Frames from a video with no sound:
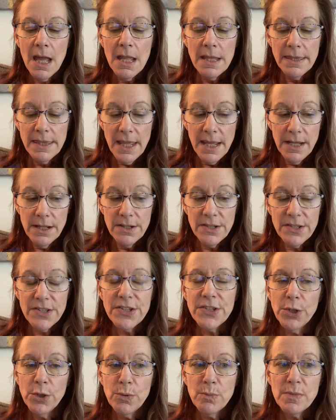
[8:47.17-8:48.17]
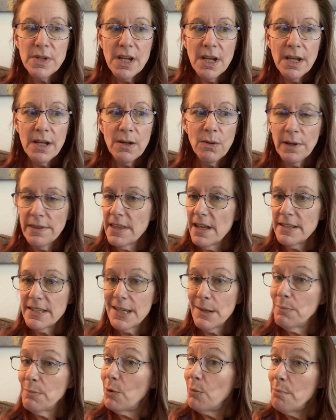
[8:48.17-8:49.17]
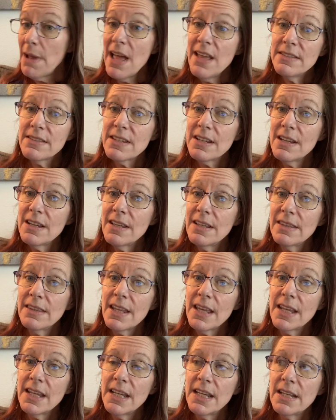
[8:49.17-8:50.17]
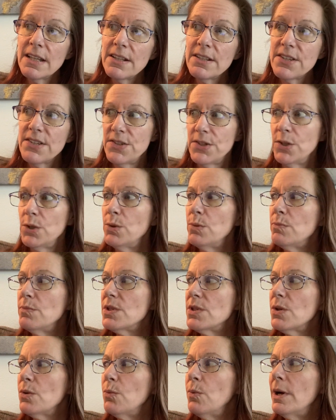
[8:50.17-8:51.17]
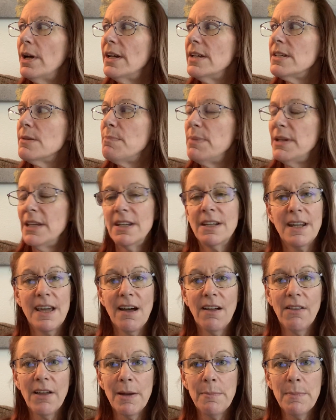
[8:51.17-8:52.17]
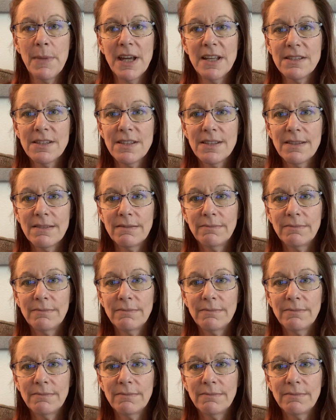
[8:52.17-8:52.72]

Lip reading: They assumed what that symbol meant, and they assumed what being an ally meant.